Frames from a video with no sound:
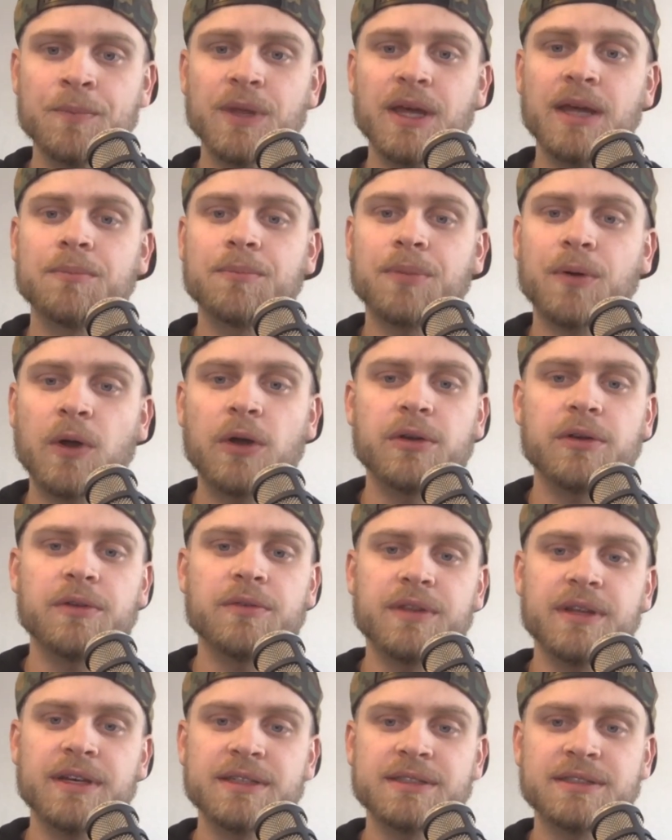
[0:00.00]
And part
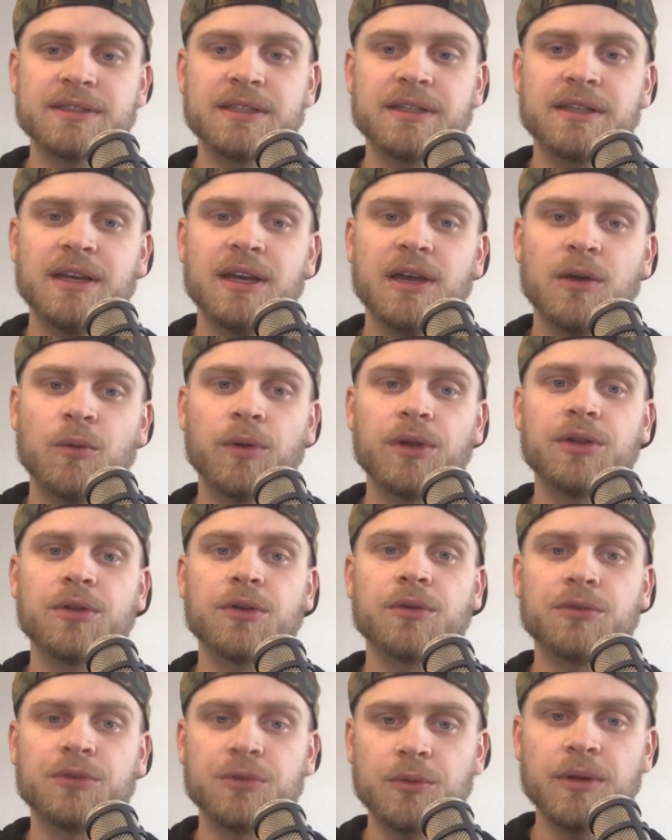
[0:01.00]
of this, when
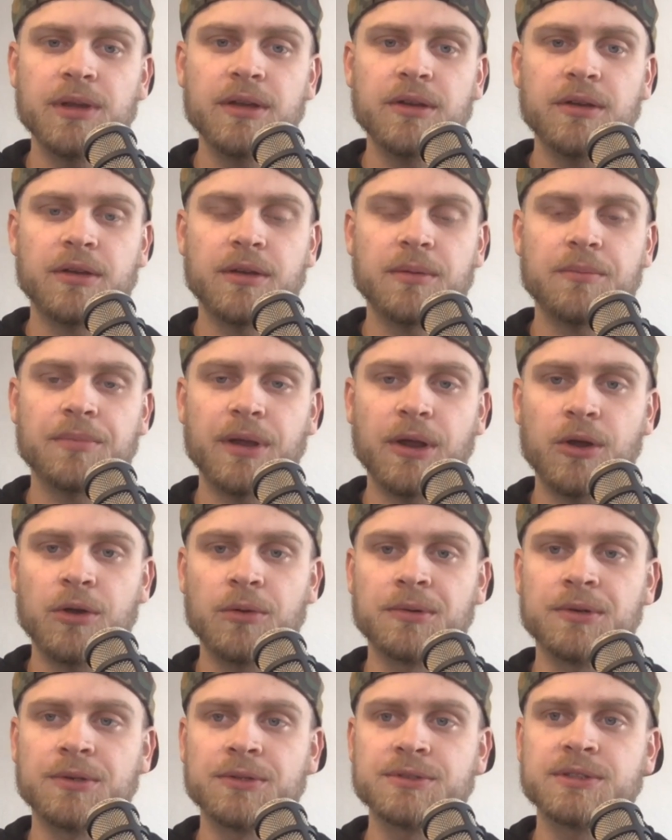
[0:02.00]
you're doing your
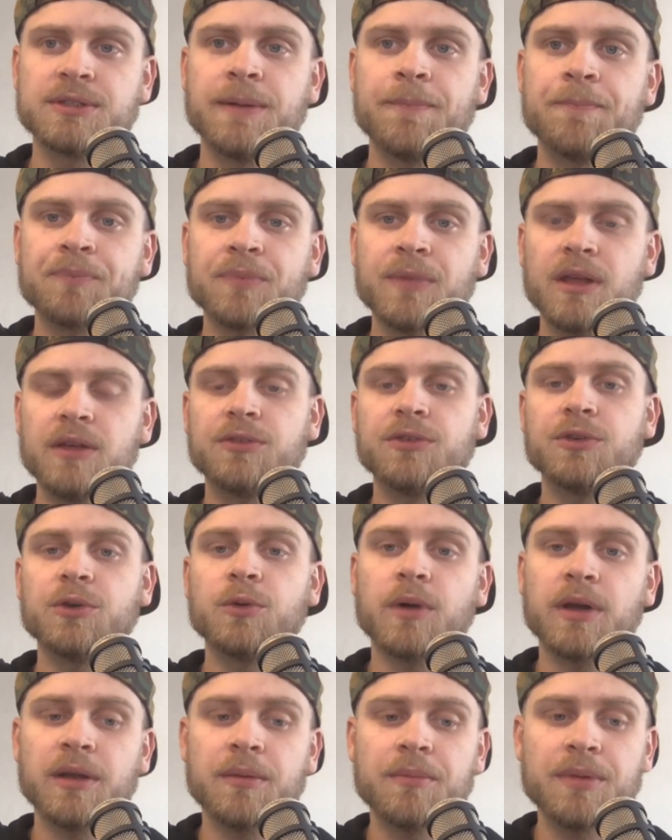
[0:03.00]
comparables, is you
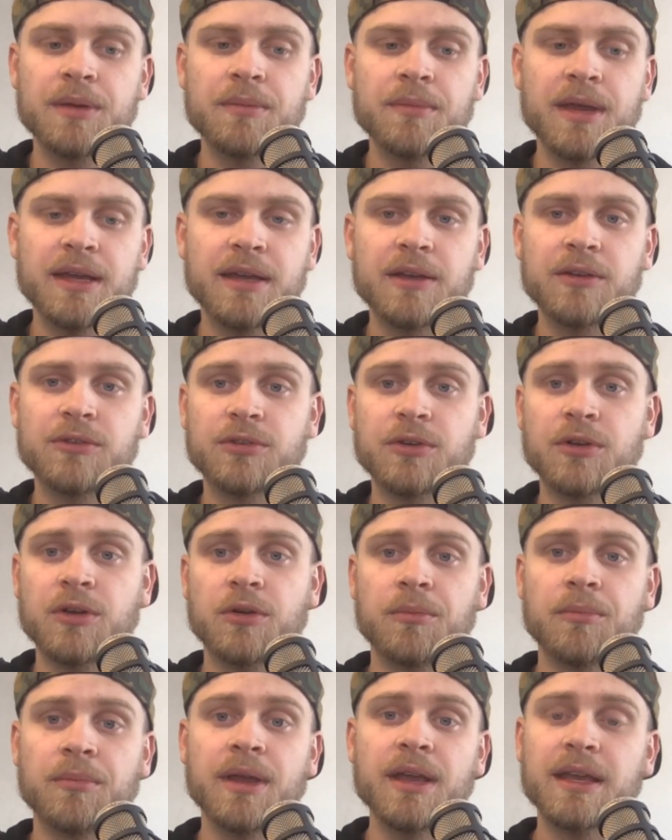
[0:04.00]
want to be making sure
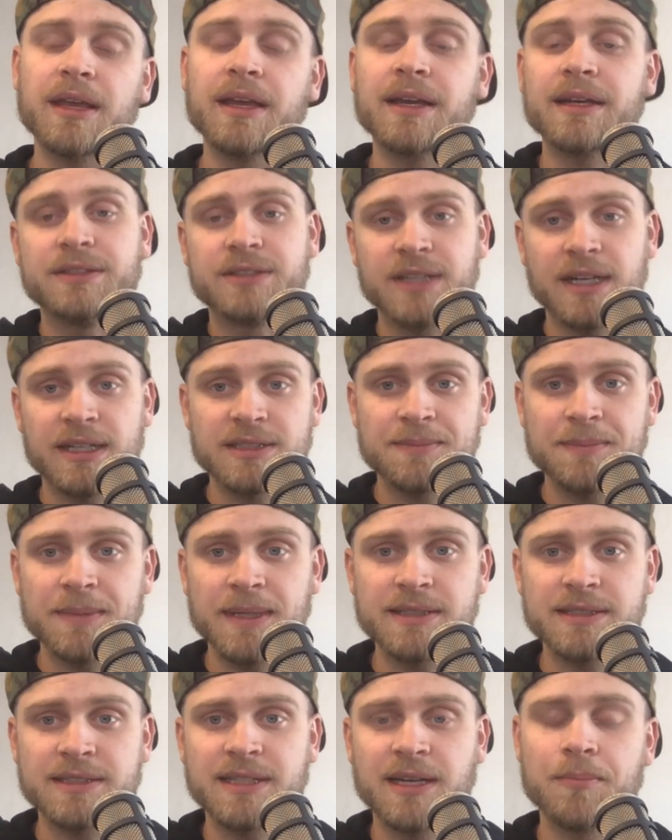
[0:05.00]
you're making
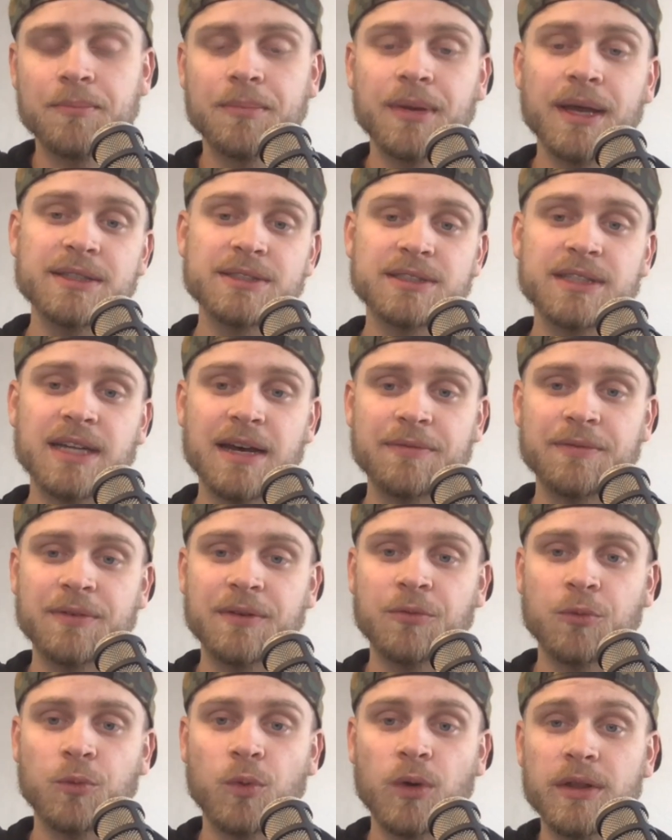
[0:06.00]
adjustments based off
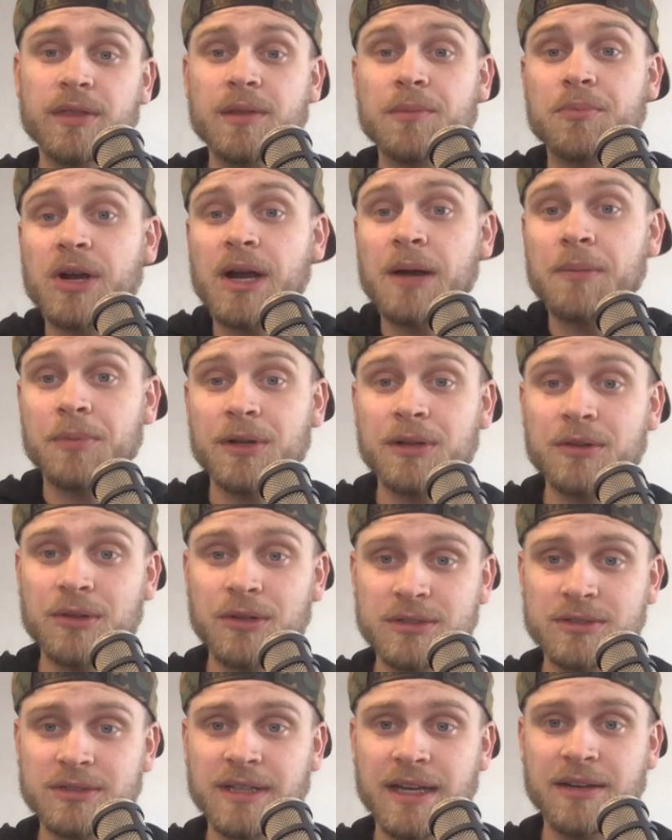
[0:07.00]
of what the property
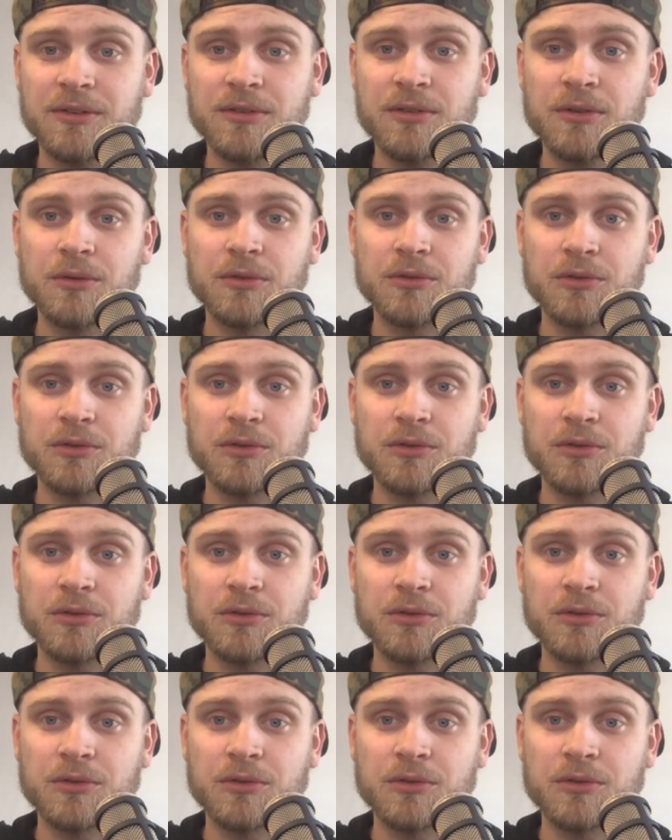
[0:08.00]
looks like too.